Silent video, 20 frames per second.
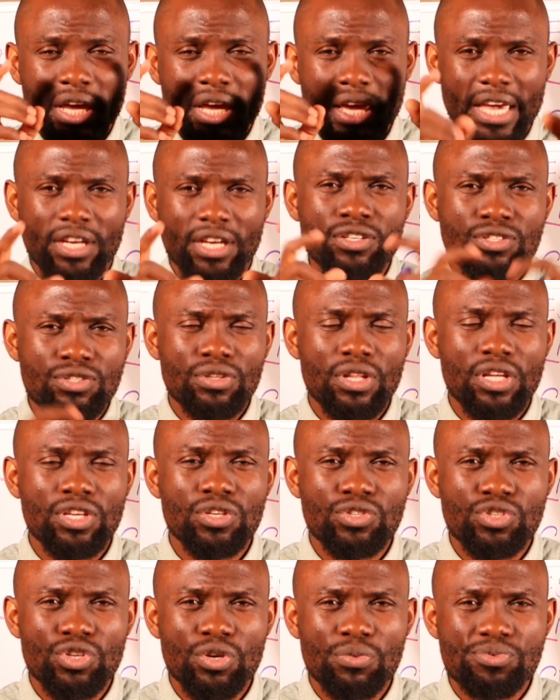Head on to the
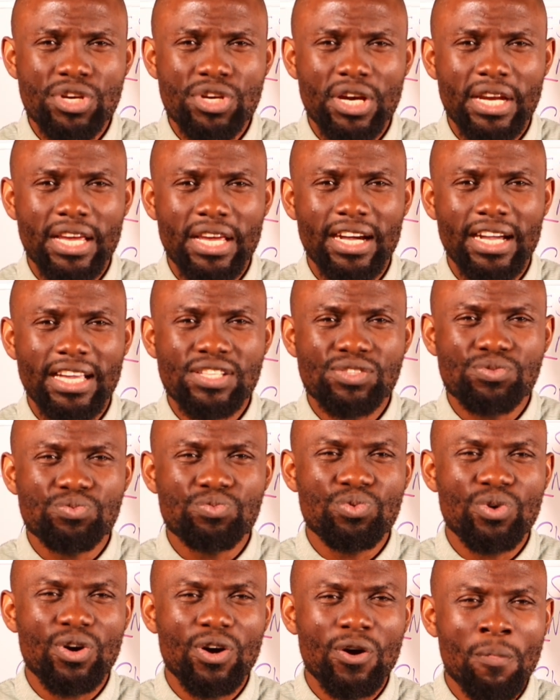YouTube channel as
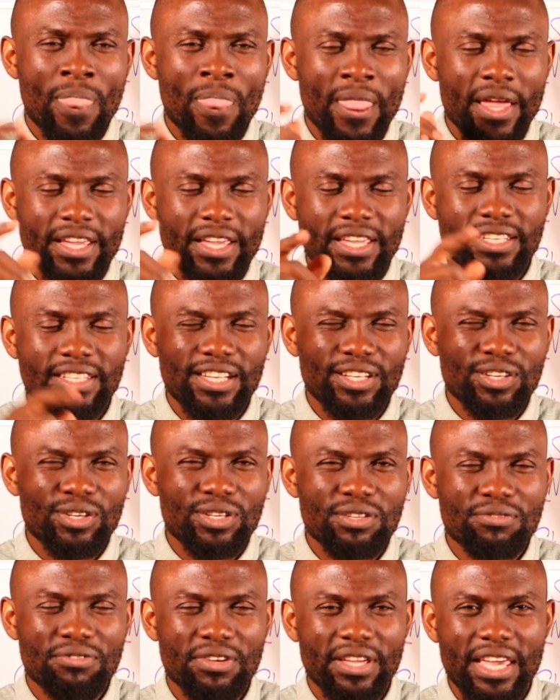well. Hit that
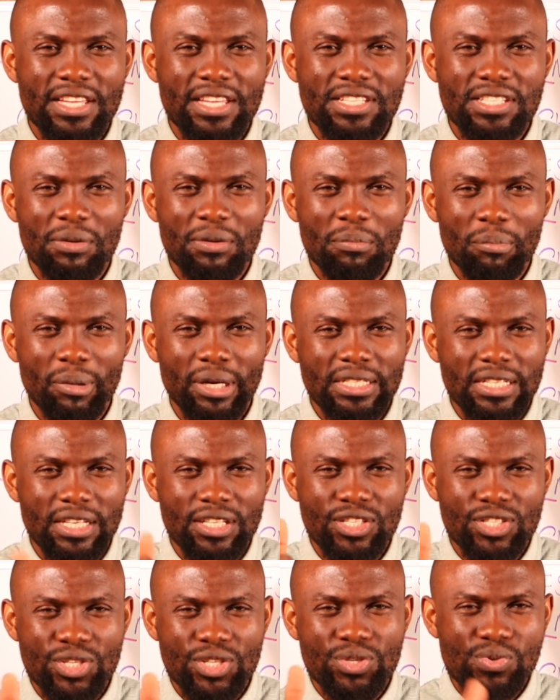notification
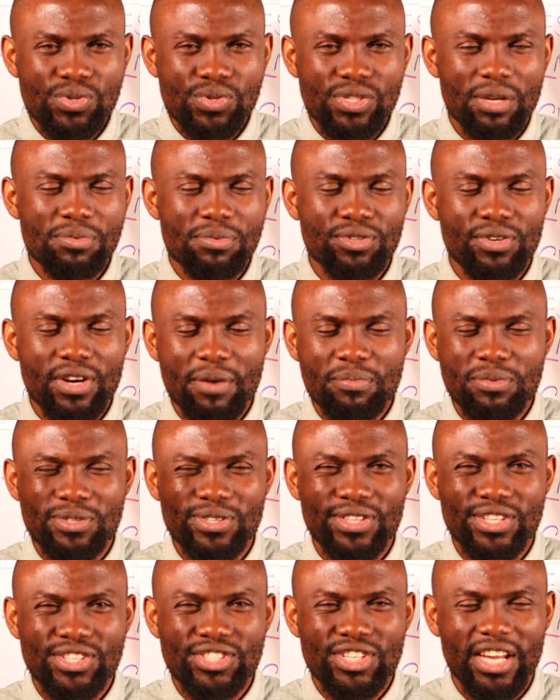button. Do subscribe
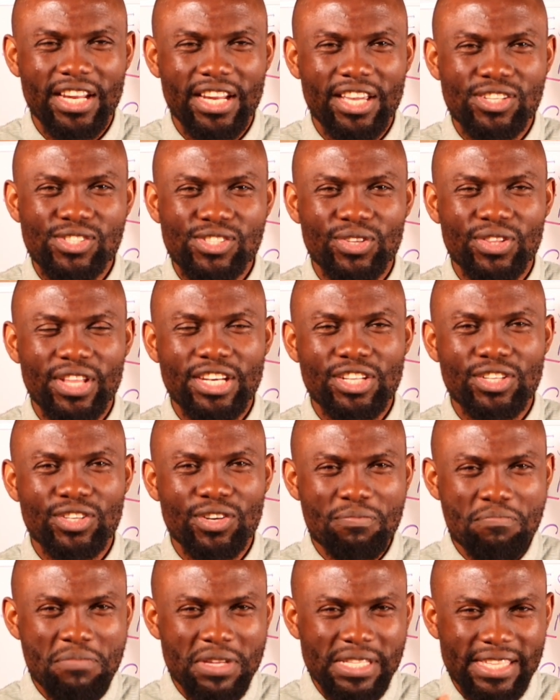to the channel so that that you
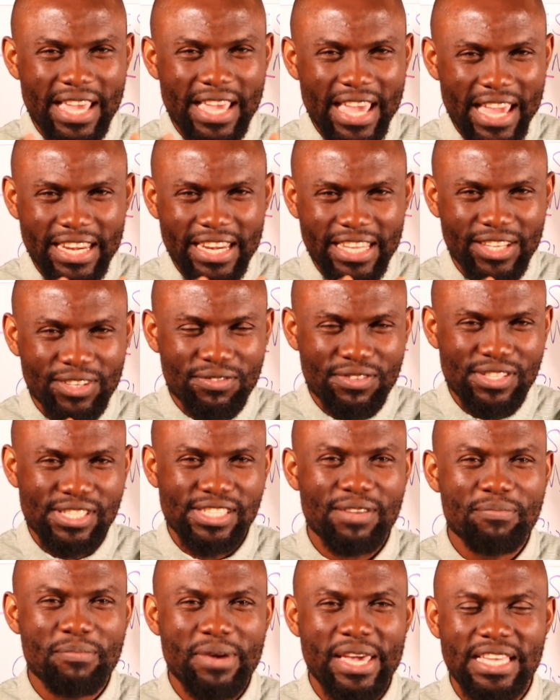don't miss any of
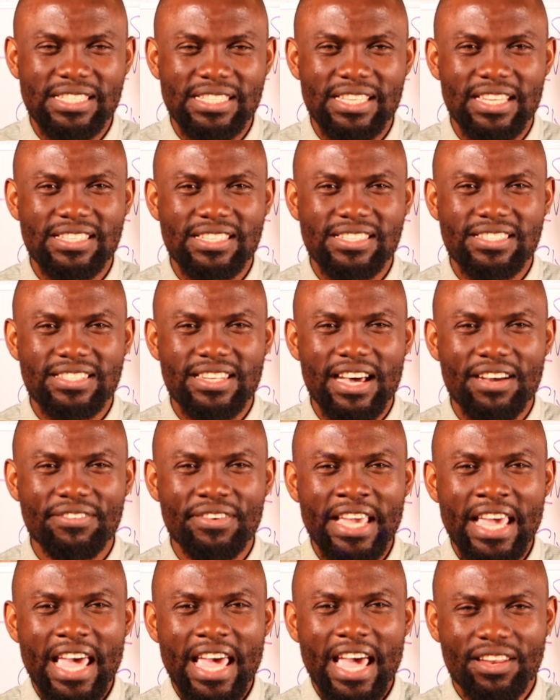this amazing stuff.
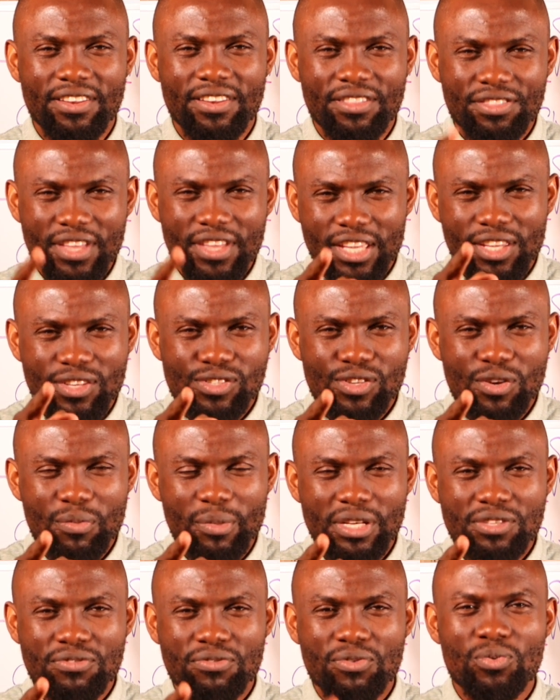And thank you so
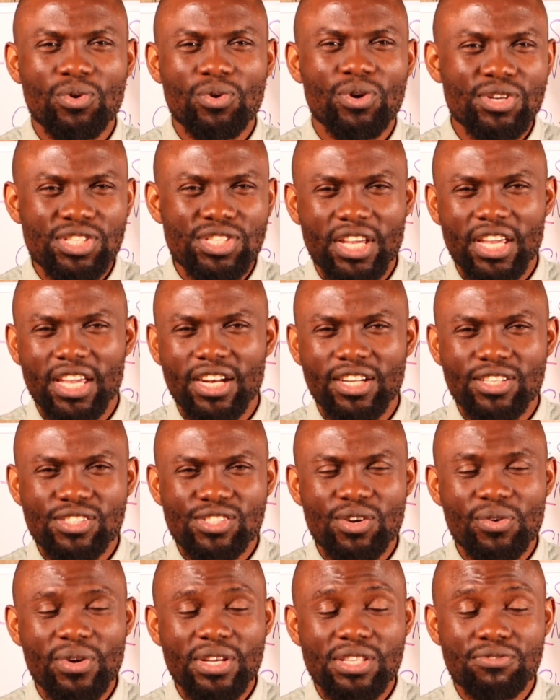much for watching. And
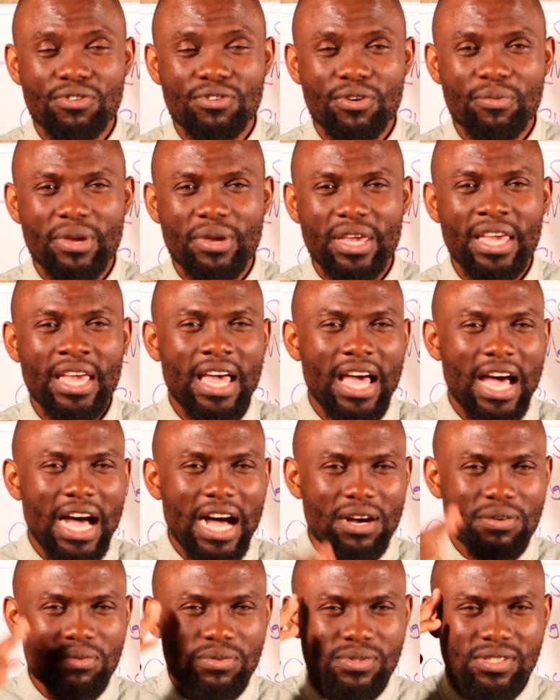as always from me,
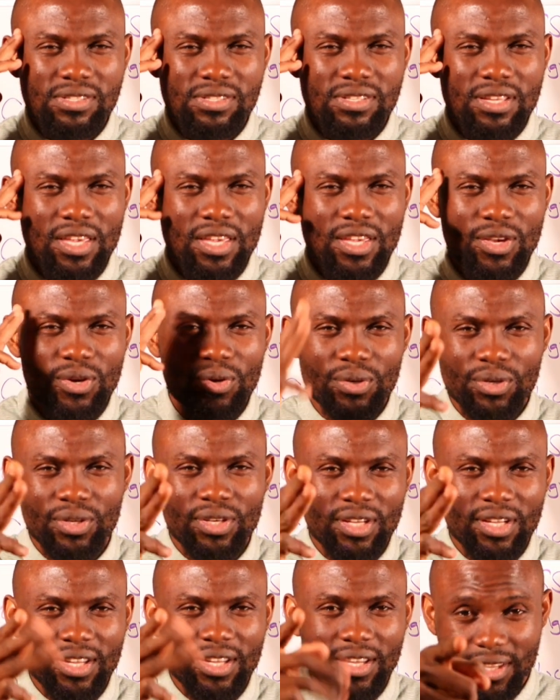I will see you
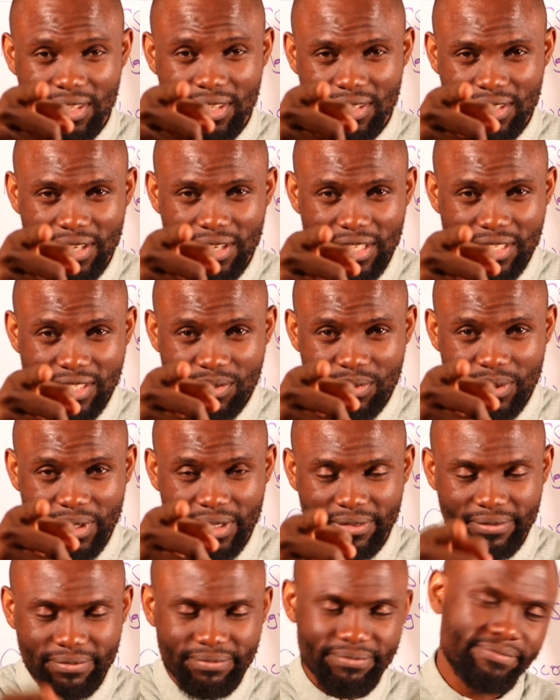in the next
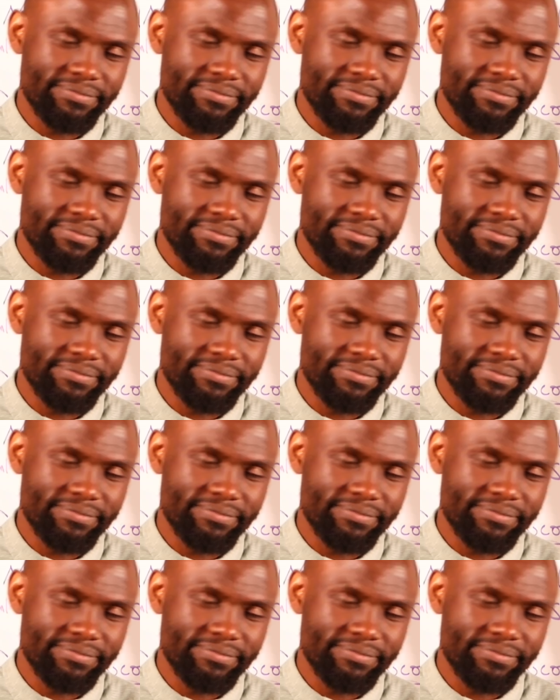one.